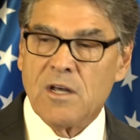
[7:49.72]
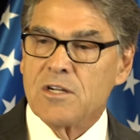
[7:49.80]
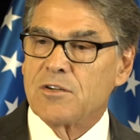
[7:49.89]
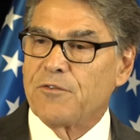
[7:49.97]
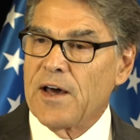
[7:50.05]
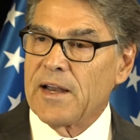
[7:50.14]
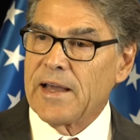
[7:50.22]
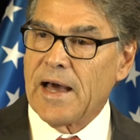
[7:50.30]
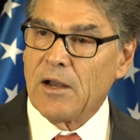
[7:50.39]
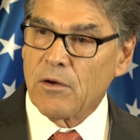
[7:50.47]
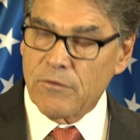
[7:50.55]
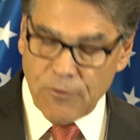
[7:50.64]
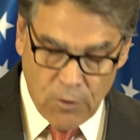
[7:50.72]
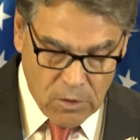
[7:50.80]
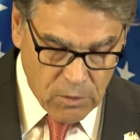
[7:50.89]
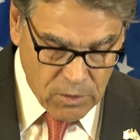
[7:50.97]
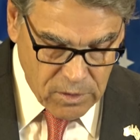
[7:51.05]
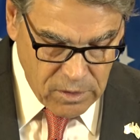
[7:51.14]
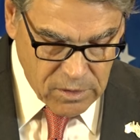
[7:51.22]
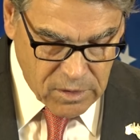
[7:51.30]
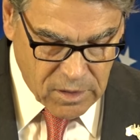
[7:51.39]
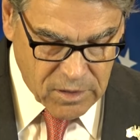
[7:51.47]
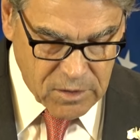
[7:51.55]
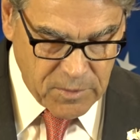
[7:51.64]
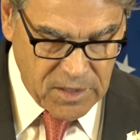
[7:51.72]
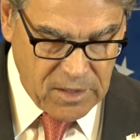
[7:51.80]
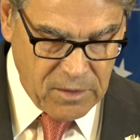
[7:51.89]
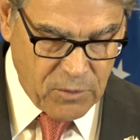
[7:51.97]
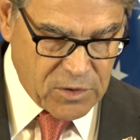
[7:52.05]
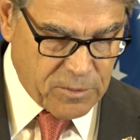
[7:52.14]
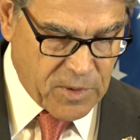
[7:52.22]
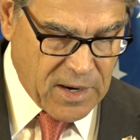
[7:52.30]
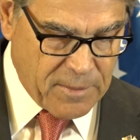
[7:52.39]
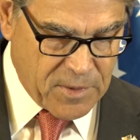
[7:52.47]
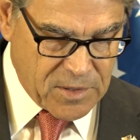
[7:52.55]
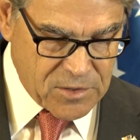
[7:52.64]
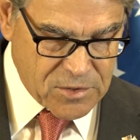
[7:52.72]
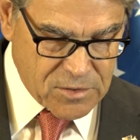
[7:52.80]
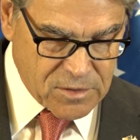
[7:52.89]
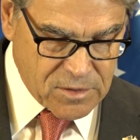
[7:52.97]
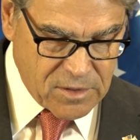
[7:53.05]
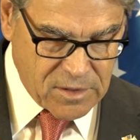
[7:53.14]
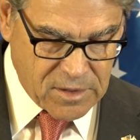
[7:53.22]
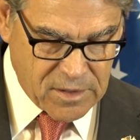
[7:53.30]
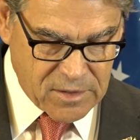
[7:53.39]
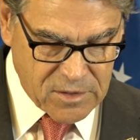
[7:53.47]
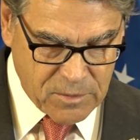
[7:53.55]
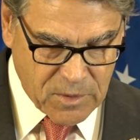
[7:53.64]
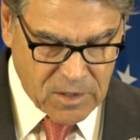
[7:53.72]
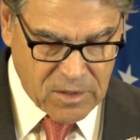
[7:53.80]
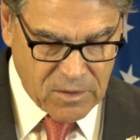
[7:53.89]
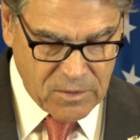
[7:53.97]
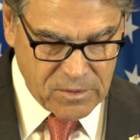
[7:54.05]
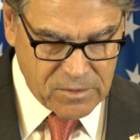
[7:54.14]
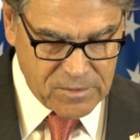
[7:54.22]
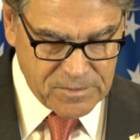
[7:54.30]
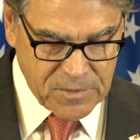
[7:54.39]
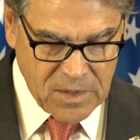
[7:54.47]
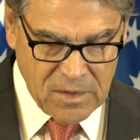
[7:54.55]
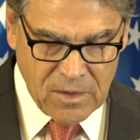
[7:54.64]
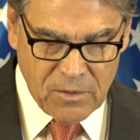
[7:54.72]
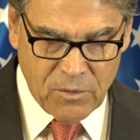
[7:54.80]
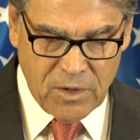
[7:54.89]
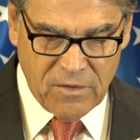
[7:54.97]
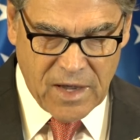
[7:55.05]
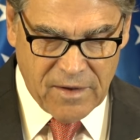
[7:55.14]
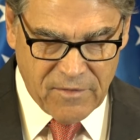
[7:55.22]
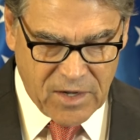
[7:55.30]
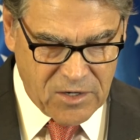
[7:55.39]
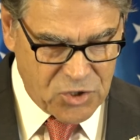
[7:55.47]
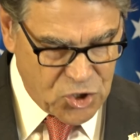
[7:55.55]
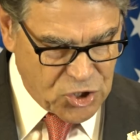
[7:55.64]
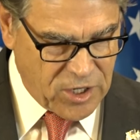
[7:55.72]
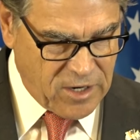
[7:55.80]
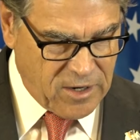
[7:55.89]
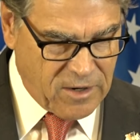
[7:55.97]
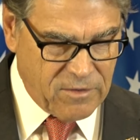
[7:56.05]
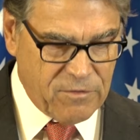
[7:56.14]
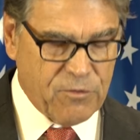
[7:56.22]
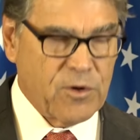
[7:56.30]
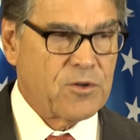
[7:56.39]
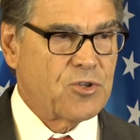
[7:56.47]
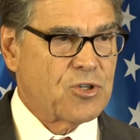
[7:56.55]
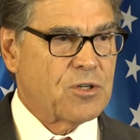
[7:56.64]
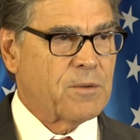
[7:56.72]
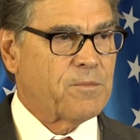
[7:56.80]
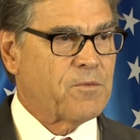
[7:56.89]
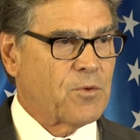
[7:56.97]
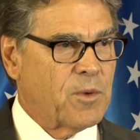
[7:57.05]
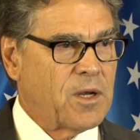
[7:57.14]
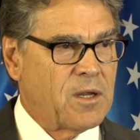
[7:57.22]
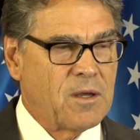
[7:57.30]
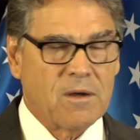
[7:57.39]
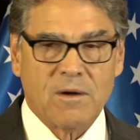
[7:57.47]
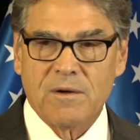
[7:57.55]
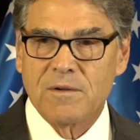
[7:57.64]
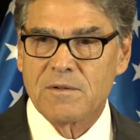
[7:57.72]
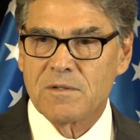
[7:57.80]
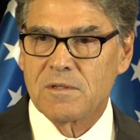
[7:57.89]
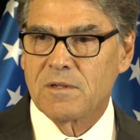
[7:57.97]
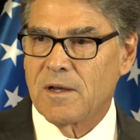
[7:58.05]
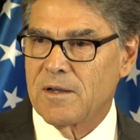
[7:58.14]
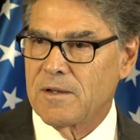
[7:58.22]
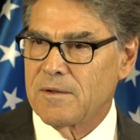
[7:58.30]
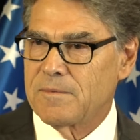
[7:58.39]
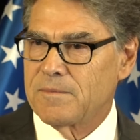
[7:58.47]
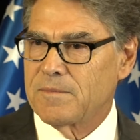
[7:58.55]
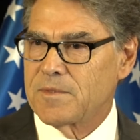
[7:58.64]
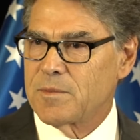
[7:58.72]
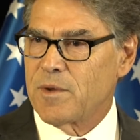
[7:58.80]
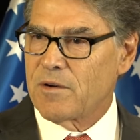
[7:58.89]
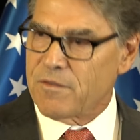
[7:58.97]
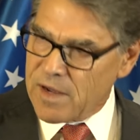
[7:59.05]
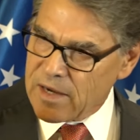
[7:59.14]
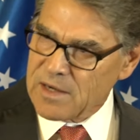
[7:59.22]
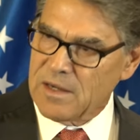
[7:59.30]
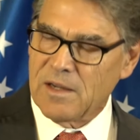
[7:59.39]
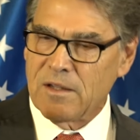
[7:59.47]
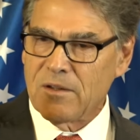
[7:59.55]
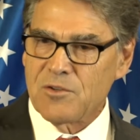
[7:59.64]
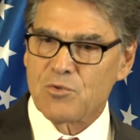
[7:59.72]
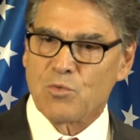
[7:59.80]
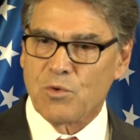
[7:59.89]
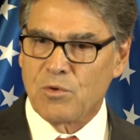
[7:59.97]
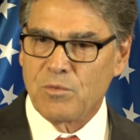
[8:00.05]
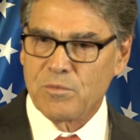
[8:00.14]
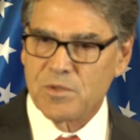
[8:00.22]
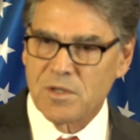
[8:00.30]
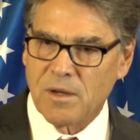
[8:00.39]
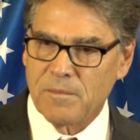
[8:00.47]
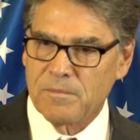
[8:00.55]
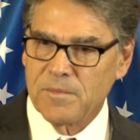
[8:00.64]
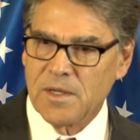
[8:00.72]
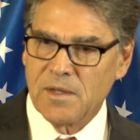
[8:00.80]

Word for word: So finally, I look forward uh, to meeting with the Prime Minister uh, tomorrow we have a shared friendship for many years. Uh, as a matter of fact, in this room some